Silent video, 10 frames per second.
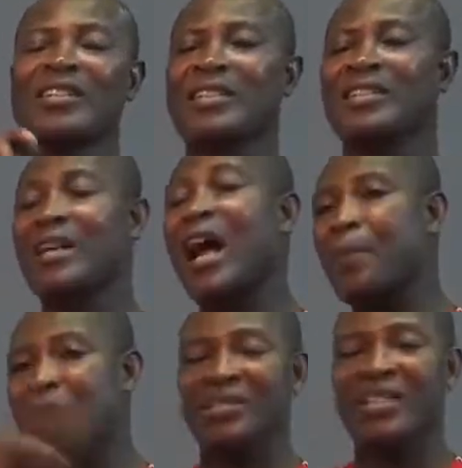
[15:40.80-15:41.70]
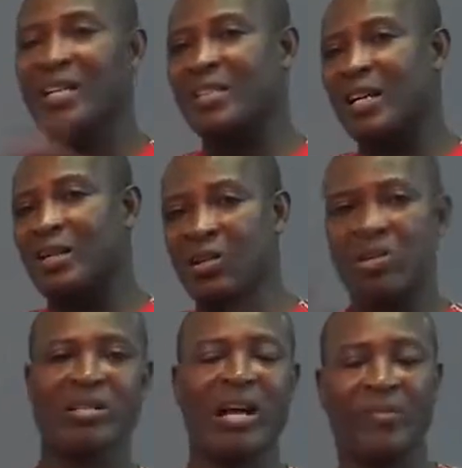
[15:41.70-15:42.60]
it happens that
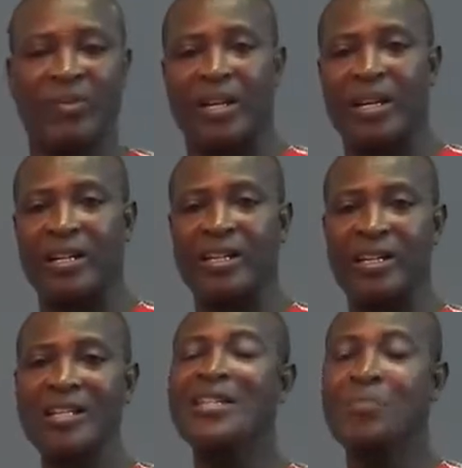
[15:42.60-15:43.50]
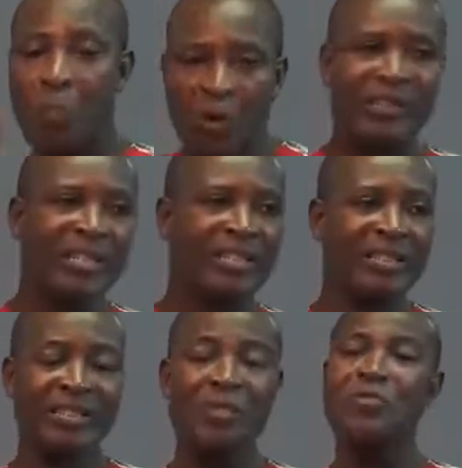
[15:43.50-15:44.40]
across Africa, in most
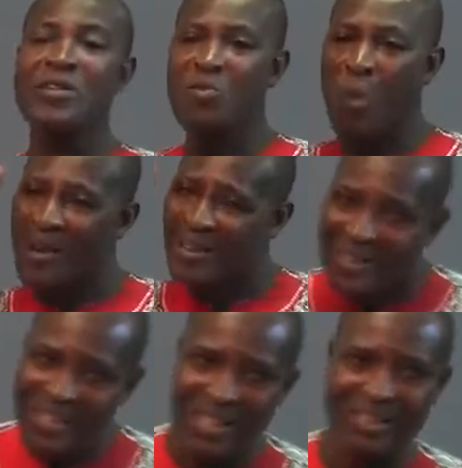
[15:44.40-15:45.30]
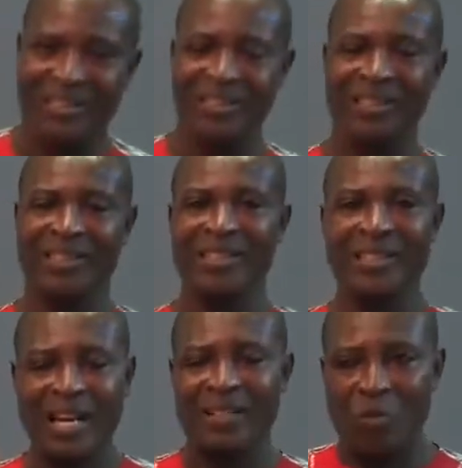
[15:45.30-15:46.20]
cases, we know clearly
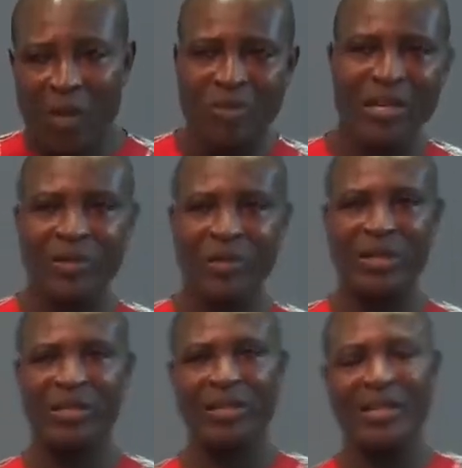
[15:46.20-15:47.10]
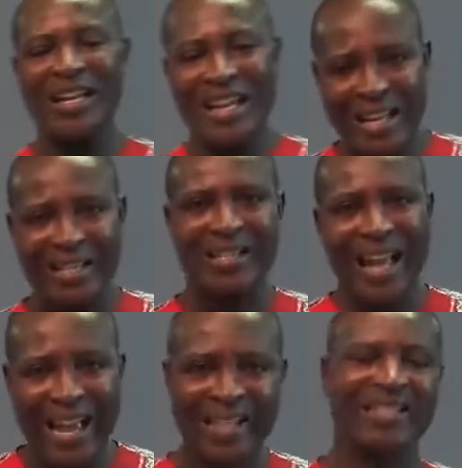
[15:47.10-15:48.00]
that what we are doing is
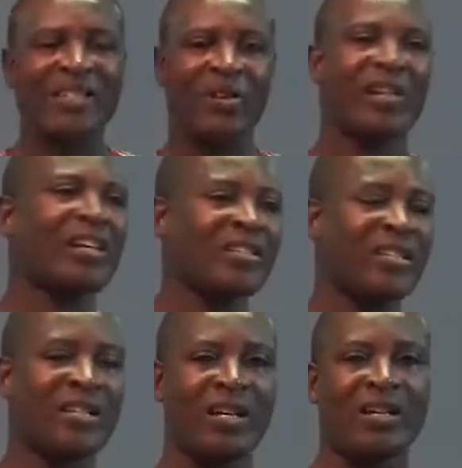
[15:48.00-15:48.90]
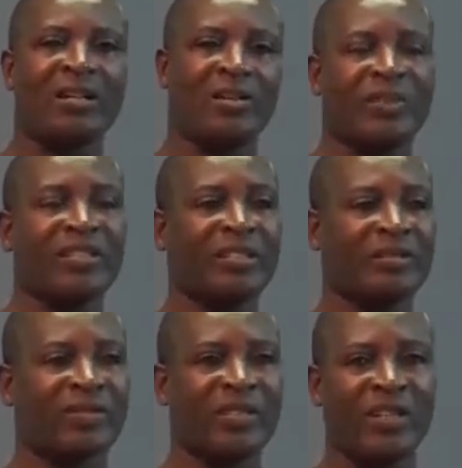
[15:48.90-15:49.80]
hurting organizational
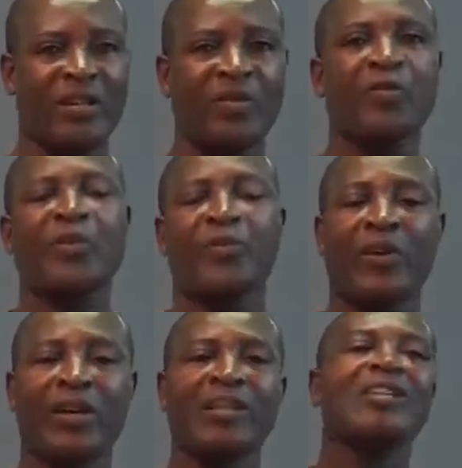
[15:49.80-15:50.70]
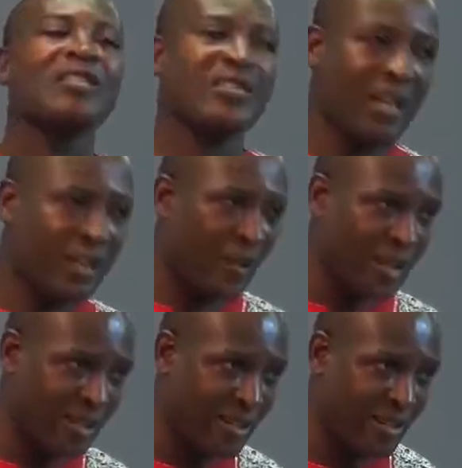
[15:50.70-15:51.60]
objective. We prefer
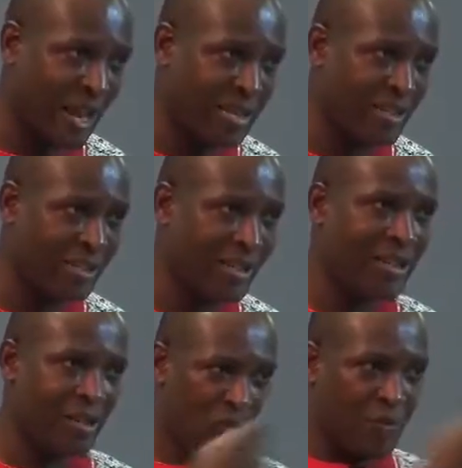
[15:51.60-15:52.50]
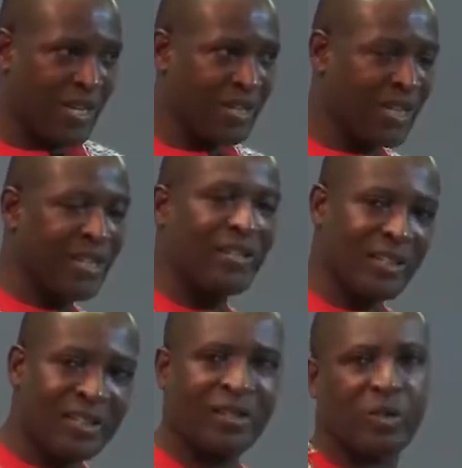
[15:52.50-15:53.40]
sacrificing the task to
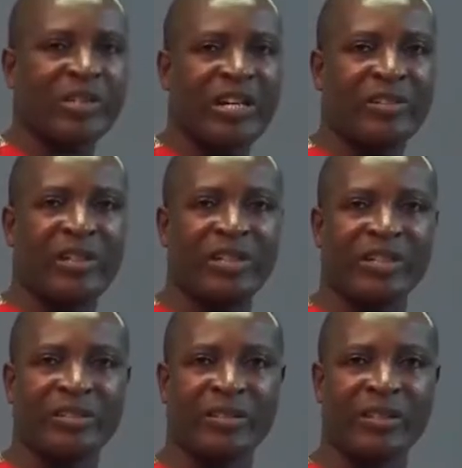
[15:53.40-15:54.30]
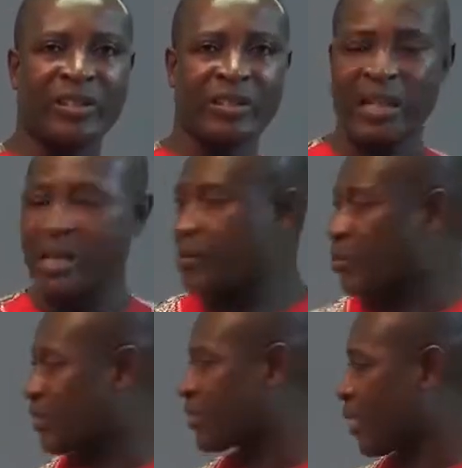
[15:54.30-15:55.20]
maintain the social relation. And
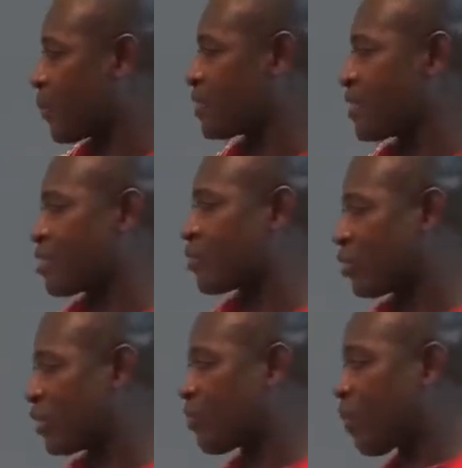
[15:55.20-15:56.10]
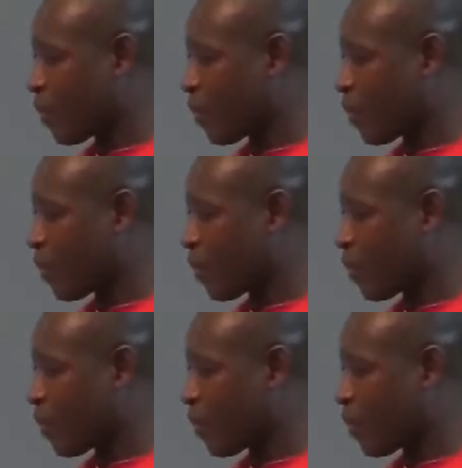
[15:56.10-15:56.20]
when it happens that way,